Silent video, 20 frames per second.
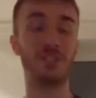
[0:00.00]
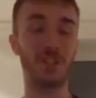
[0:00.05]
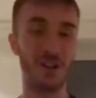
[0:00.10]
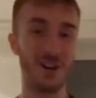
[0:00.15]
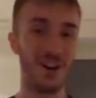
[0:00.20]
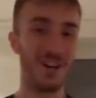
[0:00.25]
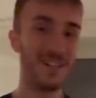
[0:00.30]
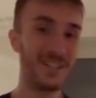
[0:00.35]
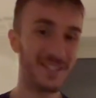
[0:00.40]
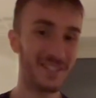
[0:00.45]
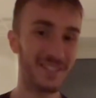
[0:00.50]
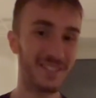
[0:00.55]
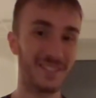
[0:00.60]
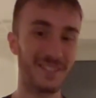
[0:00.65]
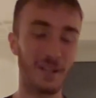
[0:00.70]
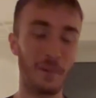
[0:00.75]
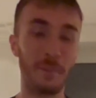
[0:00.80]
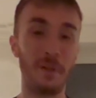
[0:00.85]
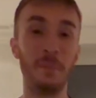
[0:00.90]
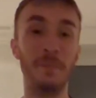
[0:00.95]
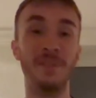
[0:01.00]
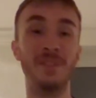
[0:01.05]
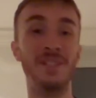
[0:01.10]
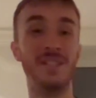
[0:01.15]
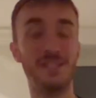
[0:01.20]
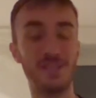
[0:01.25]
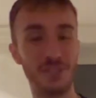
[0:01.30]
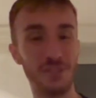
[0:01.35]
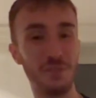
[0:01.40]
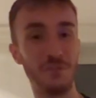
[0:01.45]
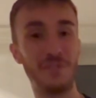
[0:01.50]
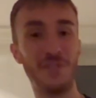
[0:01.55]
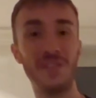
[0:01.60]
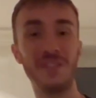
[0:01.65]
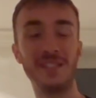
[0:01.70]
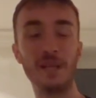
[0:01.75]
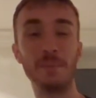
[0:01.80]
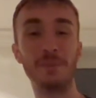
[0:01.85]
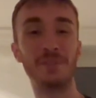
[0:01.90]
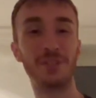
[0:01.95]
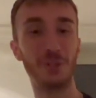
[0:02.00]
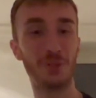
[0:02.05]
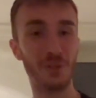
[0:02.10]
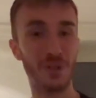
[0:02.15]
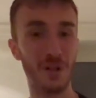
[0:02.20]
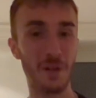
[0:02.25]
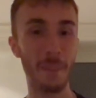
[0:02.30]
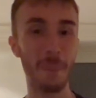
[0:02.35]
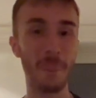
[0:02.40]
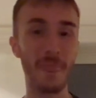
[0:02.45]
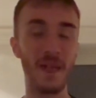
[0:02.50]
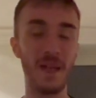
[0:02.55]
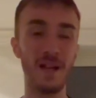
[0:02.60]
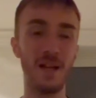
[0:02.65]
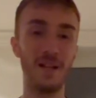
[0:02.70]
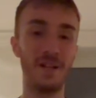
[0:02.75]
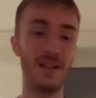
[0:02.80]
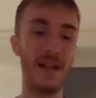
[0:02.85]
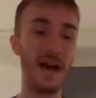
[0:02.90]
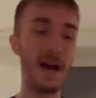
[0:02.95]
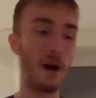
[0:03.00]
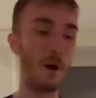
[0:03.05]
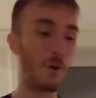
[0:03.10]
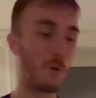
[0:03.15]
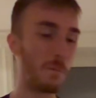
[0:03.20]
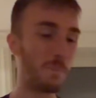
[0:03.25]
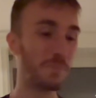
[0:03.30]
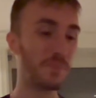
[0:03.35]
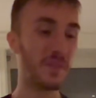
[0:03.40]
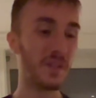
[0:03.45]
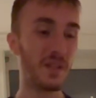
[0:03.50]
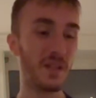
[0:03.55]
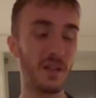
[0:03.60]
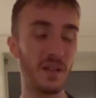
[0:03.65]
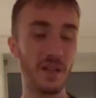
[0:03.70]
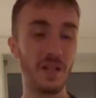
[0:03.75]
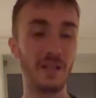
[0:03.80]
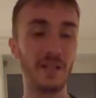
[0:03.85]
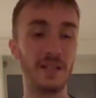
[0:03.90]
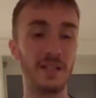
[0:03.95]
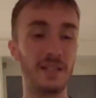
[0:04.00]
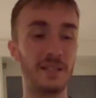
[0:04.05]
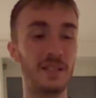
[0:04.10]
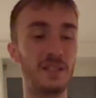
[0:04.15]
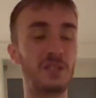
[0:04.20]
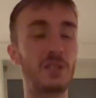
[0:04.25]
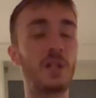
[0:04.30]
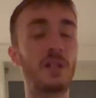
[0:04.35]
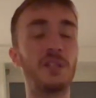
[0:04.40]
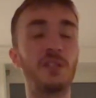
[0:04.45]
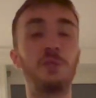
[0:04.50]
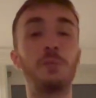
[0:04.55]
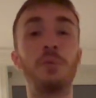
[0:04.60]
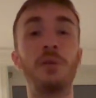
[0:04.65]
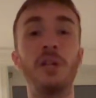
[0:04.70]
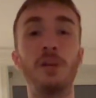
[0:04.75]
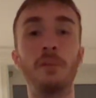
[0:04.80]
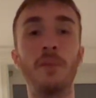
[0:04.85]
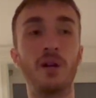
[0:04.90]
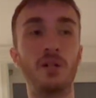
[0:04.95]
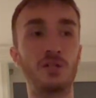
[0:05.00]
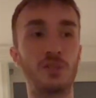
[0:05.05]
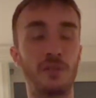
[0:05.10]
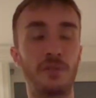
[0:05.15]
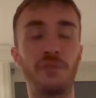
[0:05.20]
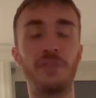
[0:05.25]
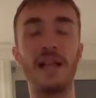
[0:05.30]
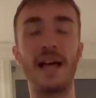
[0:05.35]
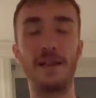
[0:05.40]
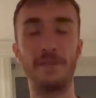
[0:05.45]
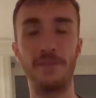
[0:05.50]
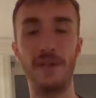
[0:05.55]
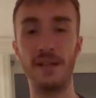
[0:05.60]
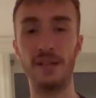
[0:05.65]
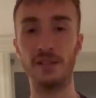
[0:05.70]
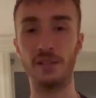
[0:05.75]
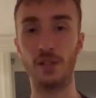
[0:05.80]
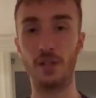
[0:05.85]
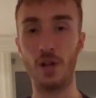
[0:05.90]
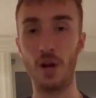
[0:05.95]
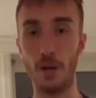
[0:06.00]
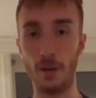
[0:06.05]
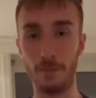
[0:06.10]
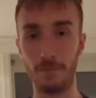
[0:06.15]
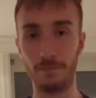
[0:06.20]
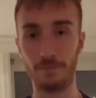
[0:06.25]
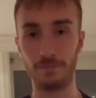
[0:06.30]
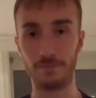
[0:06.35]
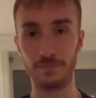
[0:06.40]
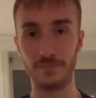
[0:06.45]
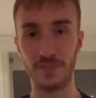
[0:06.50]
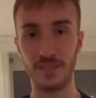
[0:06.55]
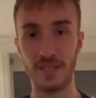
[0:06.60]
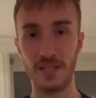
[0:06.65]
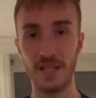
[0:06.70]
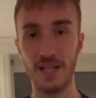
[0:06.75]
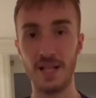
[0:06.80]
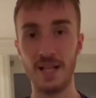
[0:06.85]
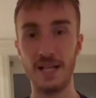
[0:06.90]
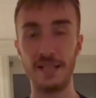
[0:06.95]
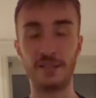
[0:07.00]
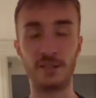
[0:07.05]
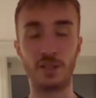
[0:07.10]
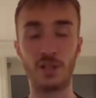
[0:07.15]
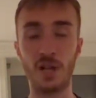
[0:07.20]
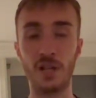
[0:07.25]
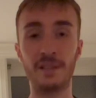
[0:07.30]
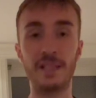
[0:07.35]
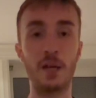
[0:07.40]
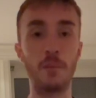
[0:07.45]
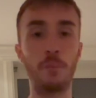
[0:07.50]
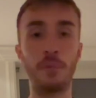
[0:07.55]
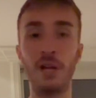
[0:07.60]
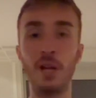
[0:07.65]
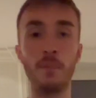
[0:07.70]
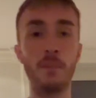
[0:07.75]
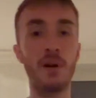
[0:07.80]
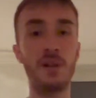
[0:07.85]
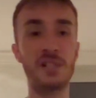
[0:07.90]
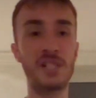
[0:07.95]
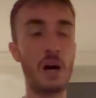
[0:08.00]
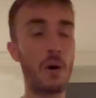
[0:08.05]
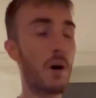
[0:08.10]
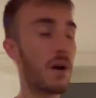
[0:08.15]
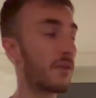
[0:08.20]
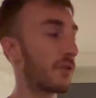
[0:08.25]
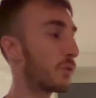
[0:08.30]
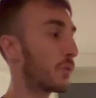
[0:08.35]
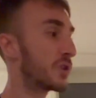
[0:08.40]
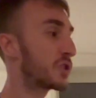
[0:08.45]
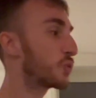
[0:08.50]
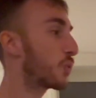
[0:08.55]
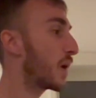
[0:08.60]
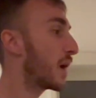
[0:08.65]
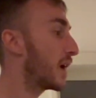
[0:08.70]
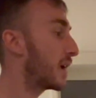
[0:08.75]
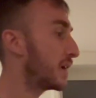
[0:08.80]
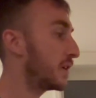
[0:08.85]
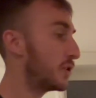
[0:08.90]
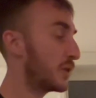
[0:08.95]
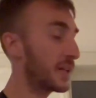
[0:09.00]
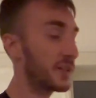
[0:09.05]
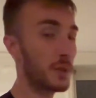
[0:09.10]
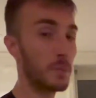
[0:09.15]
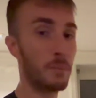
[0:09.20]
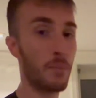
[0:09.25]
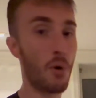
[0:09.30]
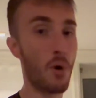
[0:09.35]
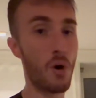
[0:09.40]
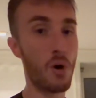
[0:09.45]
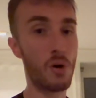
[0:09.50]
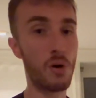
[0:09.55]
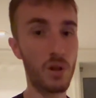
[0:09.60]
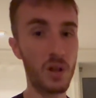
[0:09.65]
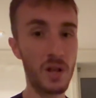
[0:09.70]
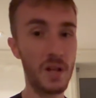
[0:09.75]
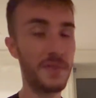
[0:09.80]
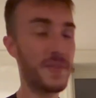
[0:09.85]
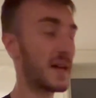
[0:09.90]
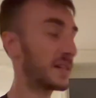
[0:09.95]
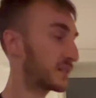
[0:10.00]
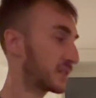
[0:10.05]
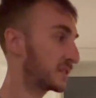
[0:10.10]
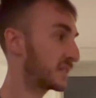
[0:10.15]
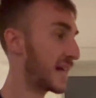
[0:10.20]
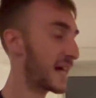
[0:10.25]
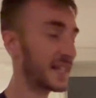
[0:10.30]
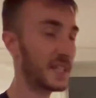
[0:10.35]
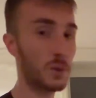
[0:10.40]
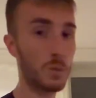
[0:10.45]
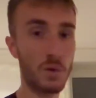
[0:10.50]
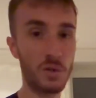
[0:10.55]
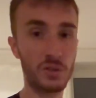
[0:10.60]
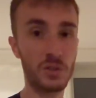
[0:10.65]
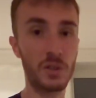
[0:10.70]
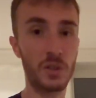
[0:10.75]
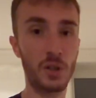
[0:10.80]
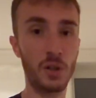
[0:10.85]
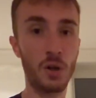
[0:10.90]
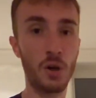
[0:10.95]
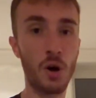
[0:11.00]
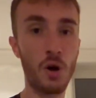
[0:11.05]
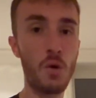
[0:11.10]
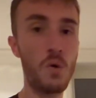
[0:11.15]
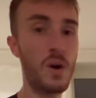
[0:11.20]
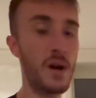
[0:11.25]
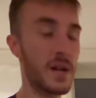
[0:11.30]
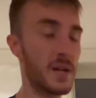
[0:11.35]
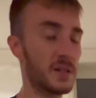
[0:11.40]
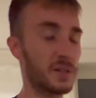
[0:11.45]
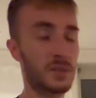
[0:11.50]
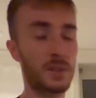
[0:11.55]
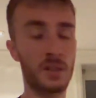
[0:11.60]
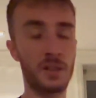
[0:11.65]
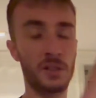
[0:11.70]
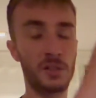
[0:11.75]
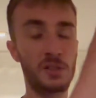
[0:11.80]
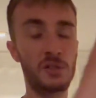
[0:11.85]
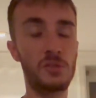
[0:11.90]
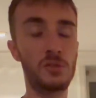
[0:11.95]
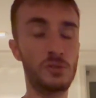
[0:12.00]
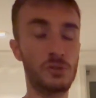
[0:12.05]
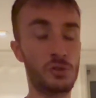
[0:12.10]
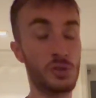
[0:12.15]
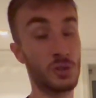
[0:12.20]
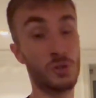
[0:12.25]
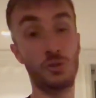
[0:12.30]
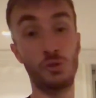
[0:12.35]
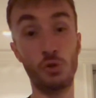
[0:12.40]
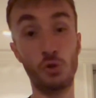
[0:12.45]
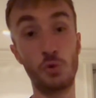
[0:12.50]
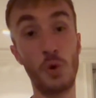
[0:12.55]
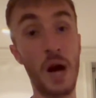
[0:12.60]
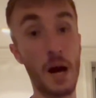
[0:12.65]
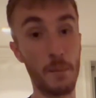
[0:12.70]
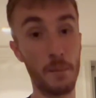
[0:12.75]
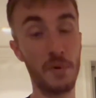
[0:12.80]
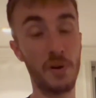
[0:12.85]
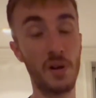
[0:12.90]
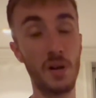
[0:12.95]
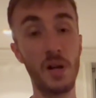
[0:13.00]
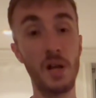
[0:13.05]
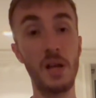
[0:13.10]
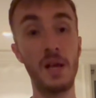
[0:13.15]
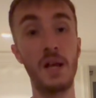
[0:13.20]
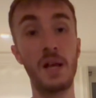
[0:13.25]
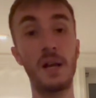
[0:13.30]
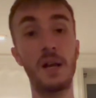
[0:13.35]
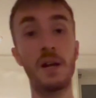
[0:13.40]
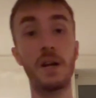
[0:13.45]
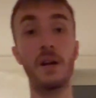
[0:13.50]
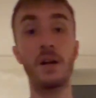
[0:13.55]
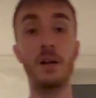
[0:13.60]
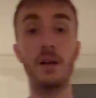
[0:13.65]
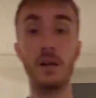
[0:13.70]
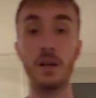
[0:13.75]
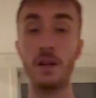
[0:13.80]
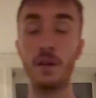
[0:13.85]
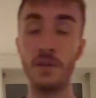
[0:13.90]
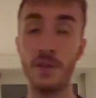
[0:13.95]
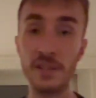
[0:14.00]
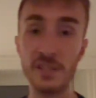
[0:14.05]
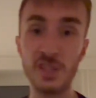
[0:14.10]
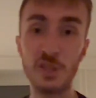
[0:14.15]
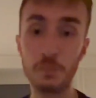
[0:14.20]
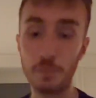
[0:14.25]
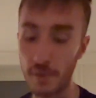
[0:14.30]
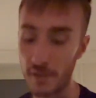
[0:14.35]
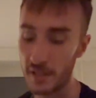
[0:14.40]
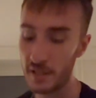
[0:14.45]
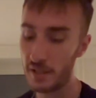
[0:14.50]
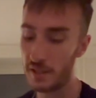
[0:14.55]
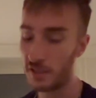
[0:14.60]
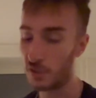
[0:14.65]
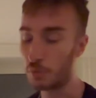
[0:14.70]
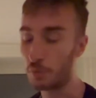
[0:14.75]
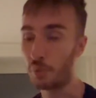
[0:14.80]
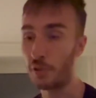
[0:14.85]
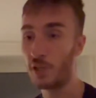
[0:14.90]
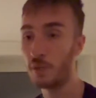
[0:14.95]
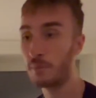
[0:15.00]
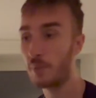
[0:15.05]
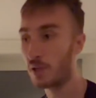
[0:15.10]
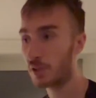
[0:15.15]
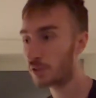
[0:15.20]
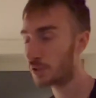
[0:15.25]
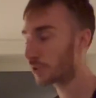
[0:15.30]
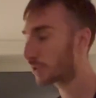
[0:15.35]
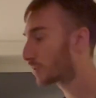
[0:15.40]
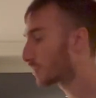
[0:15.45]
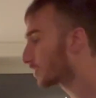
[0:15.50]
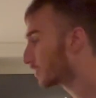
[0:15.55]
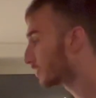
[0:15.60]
cut that I'm going to be teaching you for this episode. Now, this cut is pretty much a flat facing cut. It's a cut that pretty much, however which way you hit the ball, that's exactly where it's going to go, and it's going to just drop. This spin is pretty much,